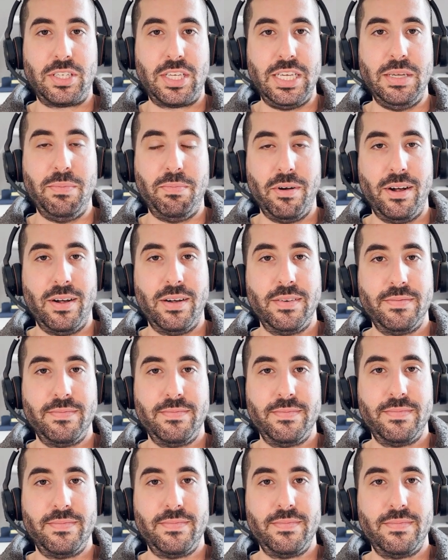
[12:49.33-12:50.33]
Keeper.
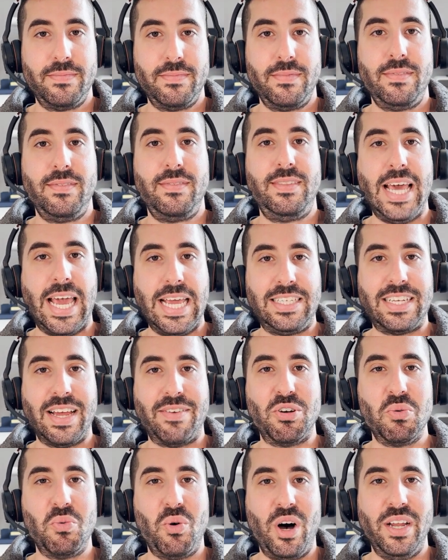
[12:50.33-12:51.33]
Thanks,
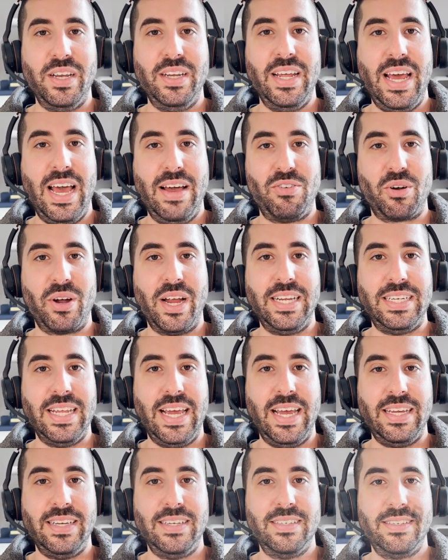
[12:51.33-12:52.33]
everyone. Have a great day.